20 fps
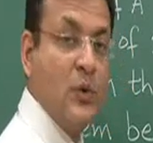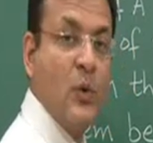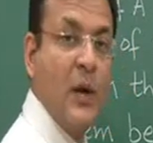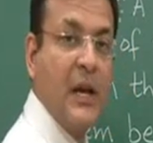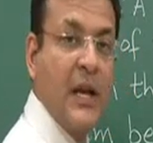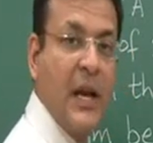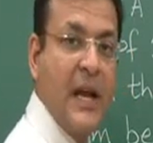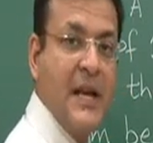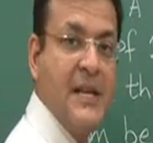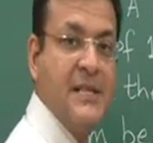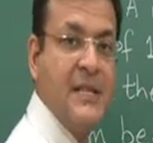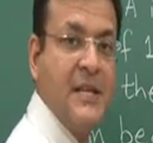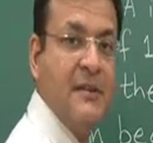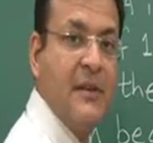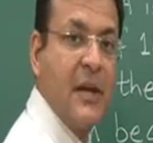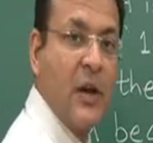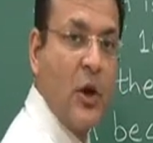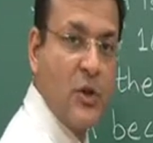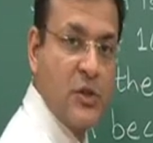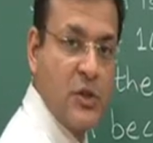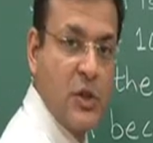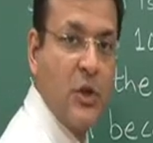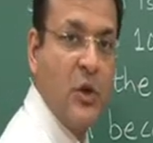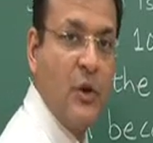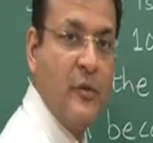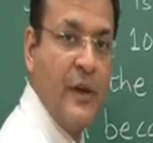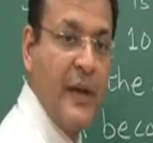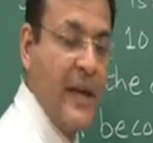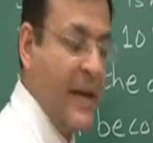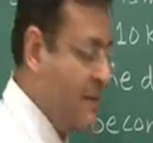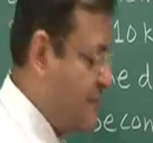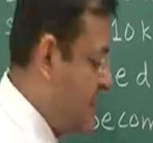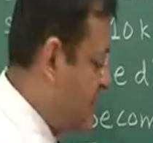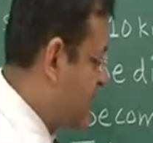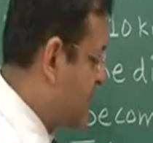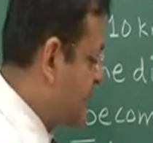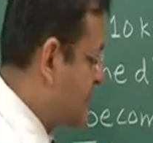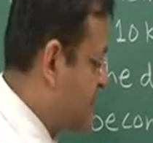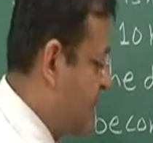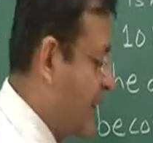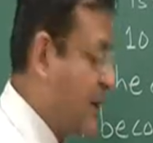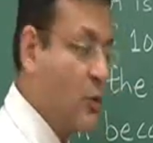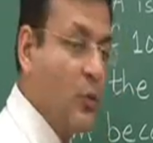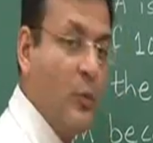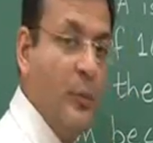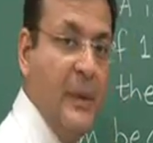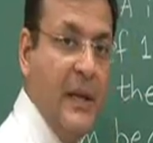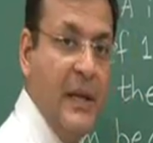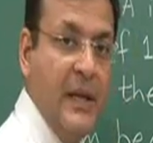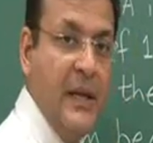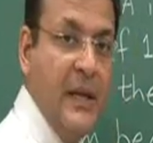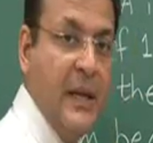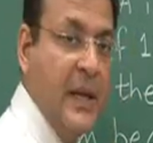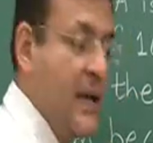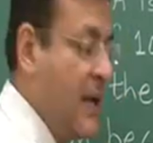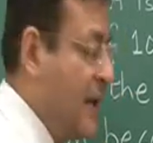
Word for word: to analyze the velocity of A with respect to B,